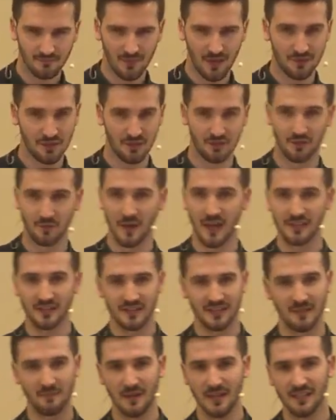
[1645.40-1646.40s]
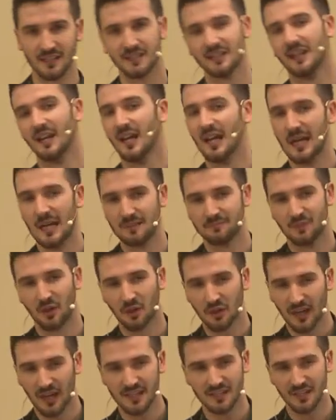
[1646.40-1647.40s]
It's a tremendously made
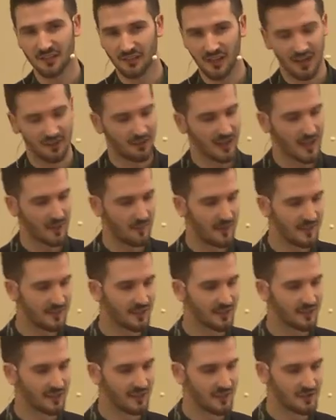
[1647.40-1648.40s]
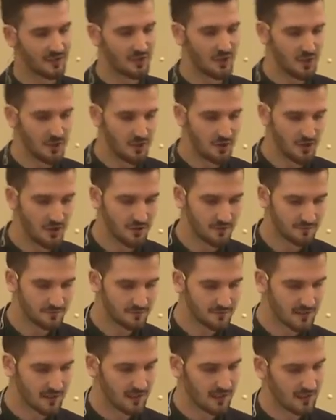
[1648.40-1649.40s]
podcast. I recommend it to you.
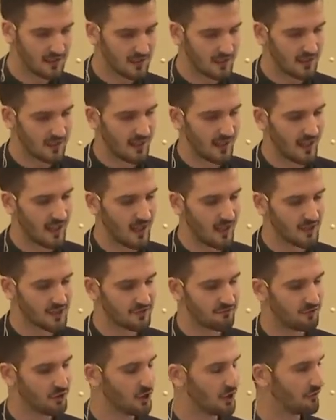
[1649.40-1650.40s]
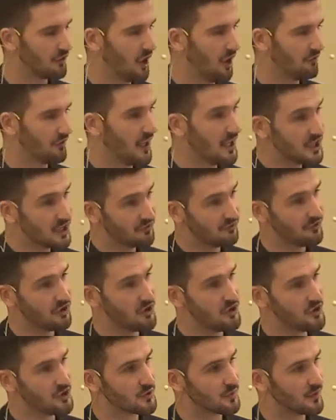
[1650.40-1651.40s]
It's full of
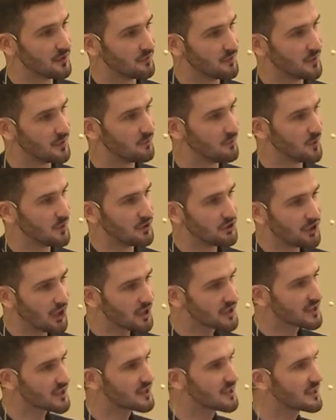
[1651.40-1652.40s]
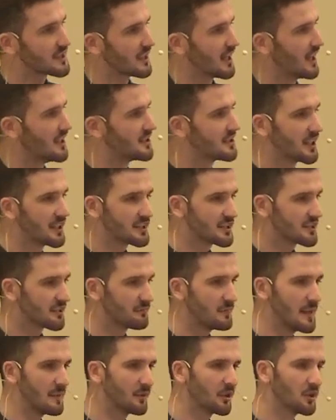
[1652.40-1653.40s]
interviews with dozens and dozens
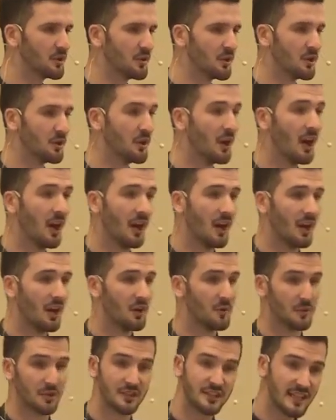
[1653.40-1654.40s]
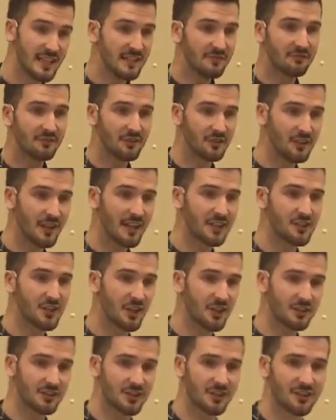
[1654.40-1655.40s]
of people who were saved through that
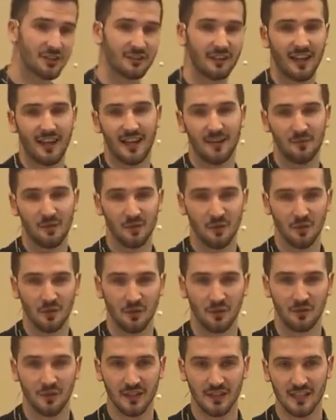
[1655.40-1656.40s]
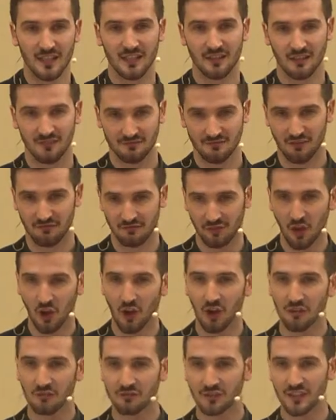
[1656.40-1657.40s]
church, who were really
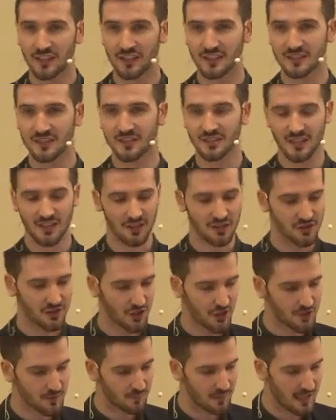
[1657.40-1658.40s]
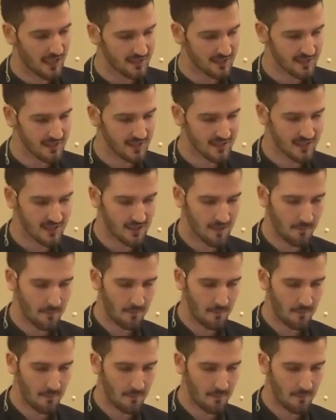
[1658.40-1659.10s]
involved in its church plants.